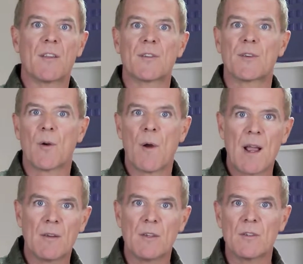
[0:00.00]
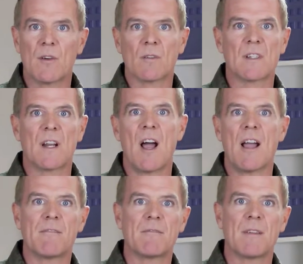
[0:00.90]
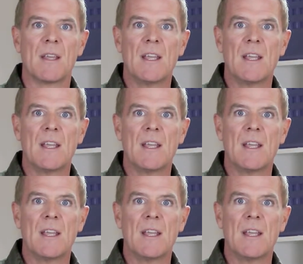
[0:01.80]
throughout your dog's life,